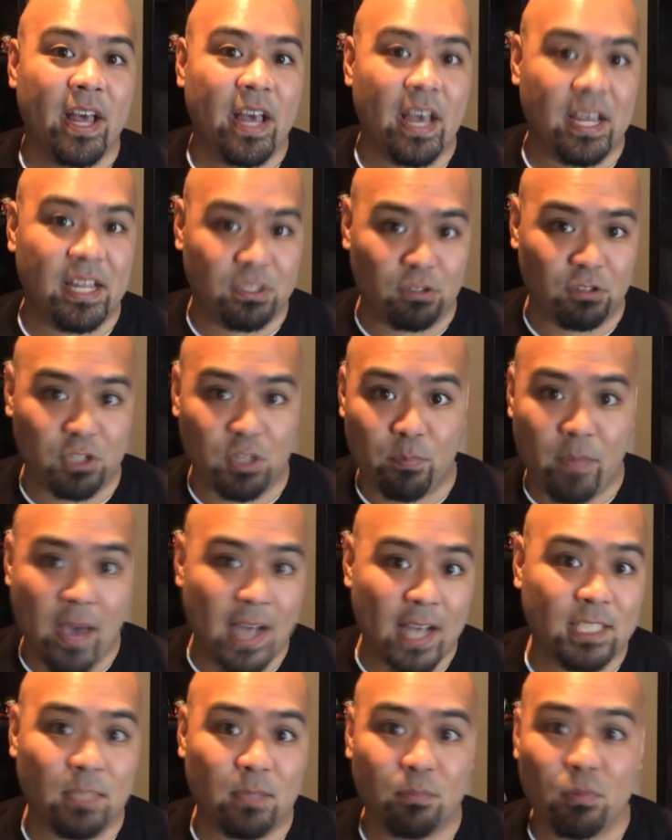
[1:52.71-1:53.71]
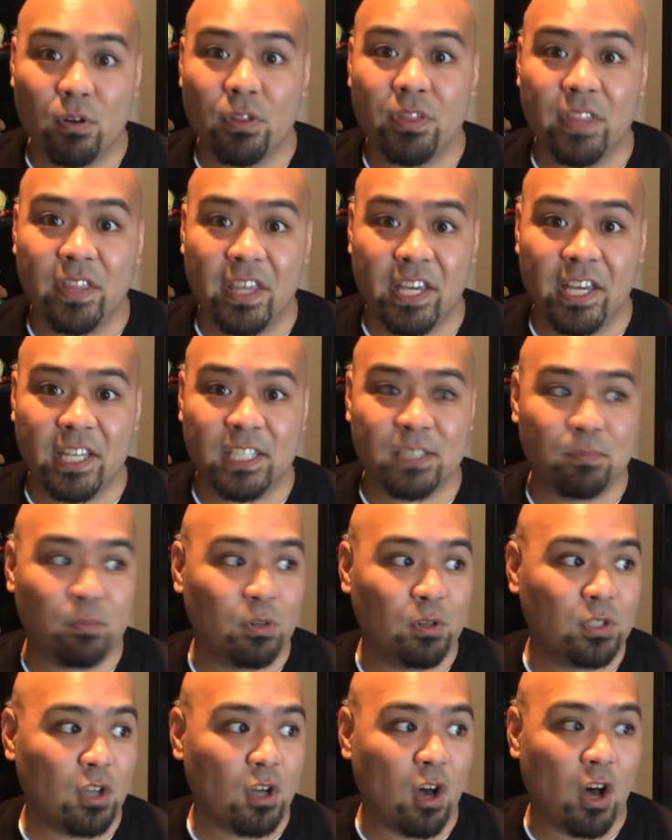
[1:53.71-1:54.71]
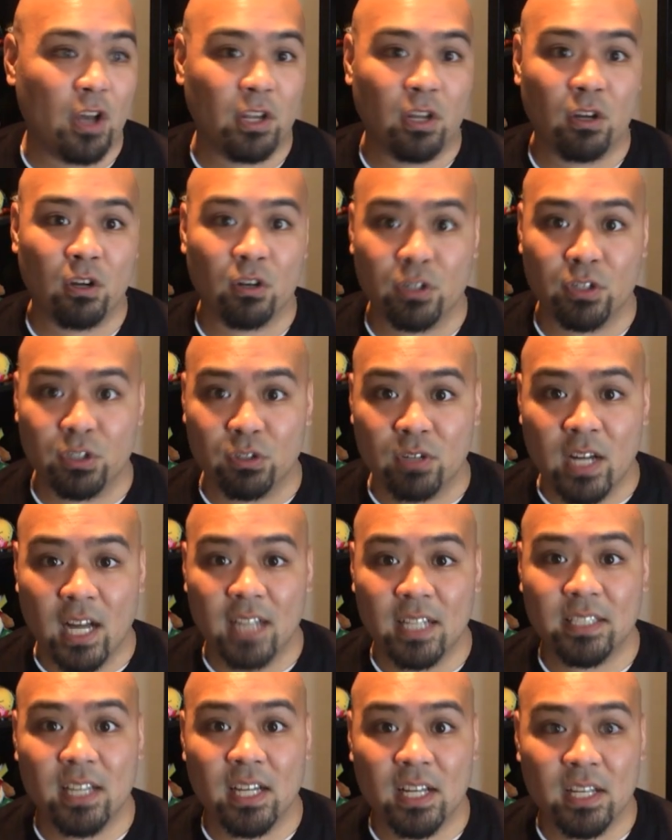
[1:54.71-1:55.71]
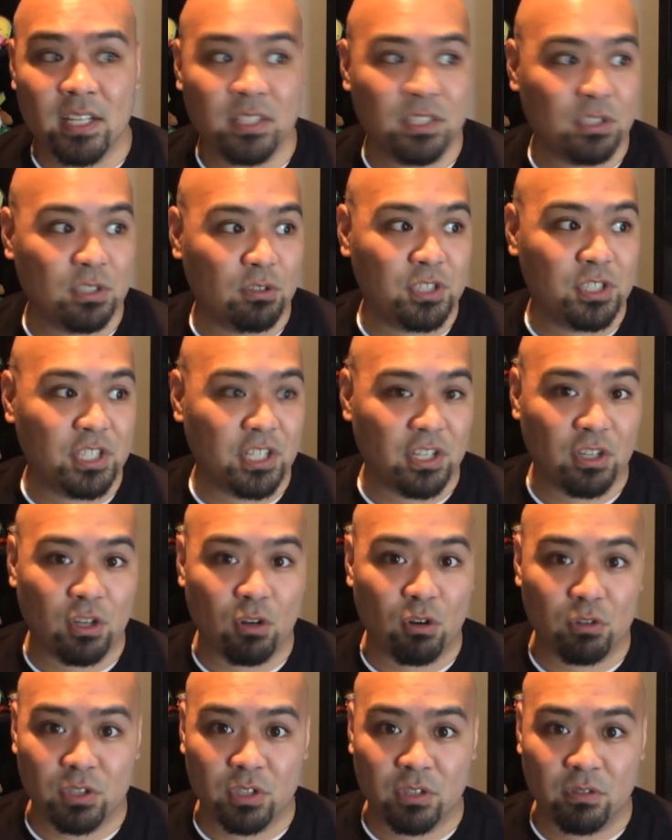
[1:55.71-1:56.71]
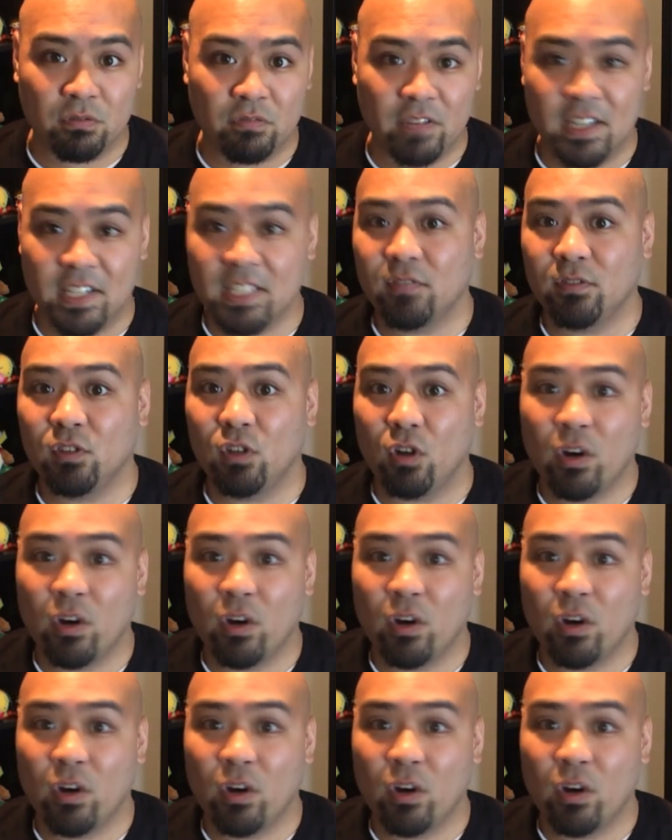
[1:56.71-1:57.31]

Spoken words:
and so she packs up her things, puts on her yukata so she can go to the festival,